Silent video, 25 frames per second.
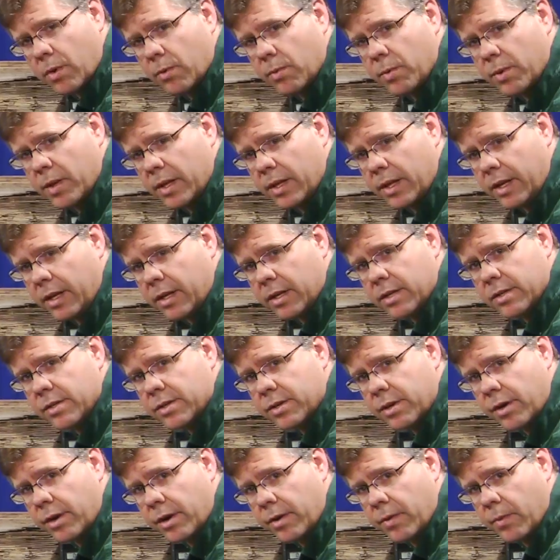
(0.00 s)
really
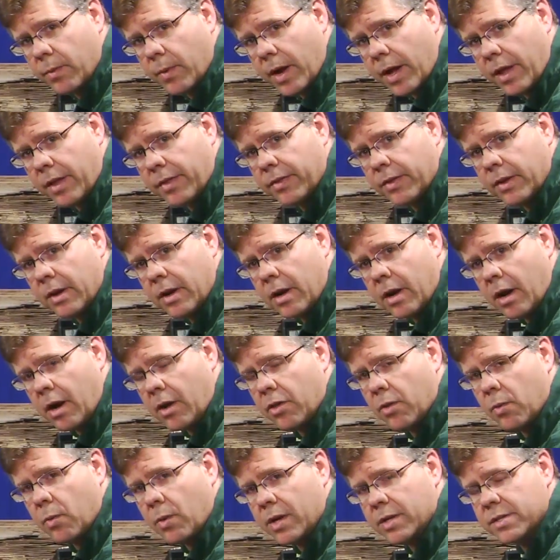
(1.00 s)
concerned with are
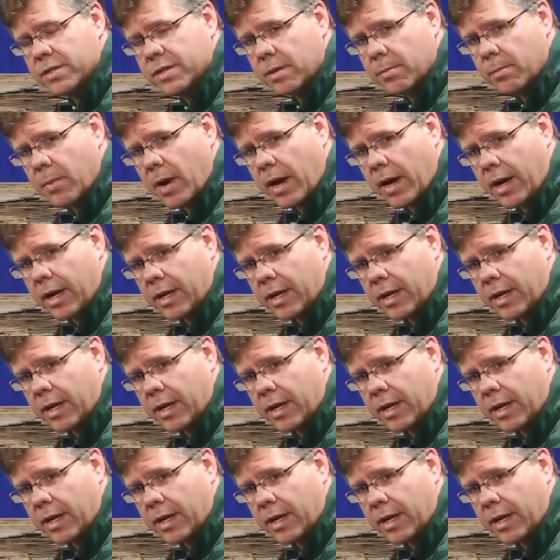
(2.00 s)
the ones that might